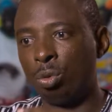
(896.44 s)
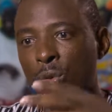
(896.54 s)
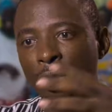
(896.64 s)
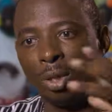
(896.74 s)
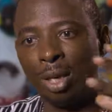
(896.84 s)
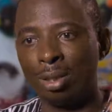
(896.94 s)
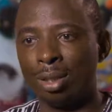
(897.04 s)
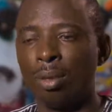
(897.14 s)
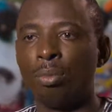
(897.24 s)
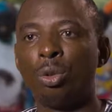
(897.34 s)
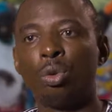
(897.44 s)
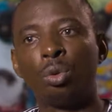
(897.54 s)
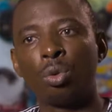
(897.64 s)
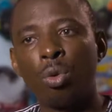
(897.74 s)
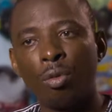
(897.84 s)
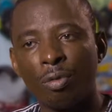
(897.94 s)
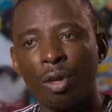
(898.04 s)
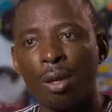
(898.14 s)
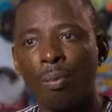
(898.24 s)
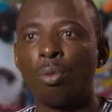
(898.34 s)
Because they see that beyond
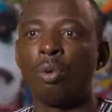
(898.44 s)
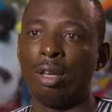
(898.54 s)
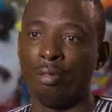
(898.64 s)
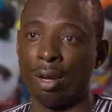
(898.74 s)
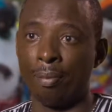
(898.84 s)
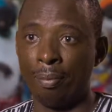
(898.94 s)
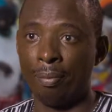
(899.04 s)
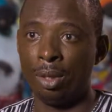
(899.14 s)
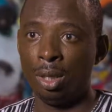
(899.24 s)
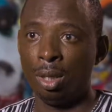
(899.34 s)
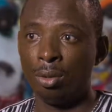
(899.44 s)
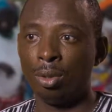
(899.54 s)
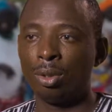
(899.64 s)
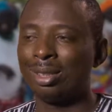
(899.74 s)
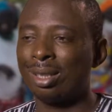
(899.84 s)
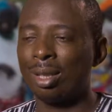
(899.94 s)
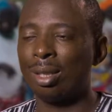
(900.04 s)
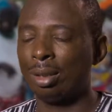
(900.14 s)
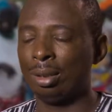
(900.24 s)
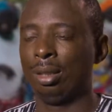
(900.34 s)
cotton, it is really a whole set of
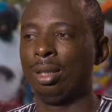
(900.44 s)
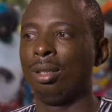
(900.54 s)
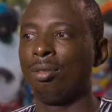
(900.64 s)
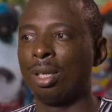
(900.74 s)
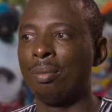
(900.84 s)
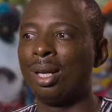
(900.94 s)
things that we do